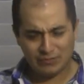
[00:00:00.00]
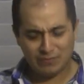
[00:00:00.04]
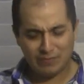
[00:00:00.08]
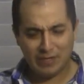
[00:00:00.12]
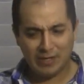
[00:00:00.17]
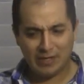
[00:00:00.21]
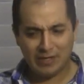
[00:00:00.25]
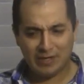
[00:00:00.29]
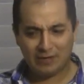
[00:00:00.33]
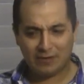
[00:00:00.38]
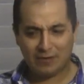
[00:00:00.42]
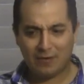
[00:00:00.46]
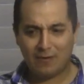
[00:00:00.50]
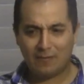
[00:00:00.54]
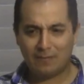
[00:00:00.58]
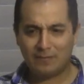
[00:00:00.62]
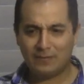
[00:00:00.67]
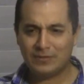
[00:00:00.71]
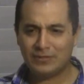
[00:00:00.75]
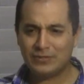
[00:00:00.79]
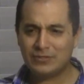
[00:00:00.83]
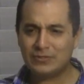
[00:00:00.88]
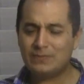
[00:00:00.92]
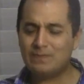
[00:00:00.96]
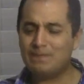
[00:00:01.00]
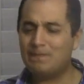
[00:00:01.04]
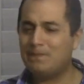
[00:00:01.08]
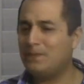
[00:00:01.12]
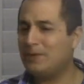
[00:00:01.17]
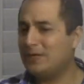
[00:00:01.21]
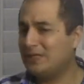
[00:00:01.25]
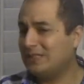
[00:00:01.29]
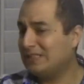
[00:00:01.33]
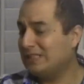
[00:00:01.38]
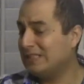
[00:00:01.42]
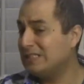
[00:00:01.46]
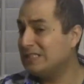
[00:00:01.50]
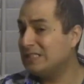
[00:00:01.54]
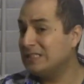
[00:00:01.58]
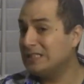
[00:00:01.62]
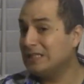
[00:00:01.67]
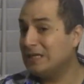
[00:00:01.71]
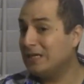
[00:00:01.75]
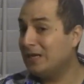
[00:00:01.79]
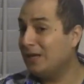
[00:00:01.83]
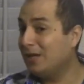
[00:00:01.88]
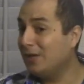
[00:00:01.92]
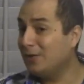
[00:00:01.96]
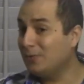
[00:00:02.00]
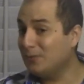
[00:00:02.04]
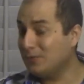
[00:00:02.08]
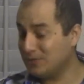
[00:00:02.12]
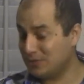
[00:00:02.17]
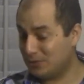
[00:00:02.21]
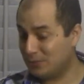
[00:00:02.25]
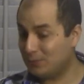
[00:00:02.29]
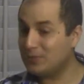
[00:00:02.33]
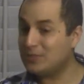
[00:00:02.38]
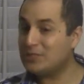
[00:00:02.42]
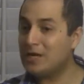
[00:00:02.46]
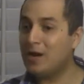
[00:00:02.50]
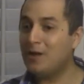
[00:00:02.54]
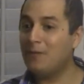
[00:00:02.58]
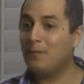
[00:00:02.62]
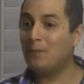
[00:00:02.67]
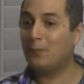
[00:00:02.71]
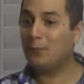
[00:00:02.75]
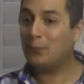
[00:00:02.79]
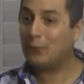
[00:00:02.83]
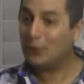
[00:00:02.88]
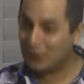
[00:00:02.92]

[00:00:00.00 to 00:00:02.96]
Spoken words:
media coverage, but it's in a language which I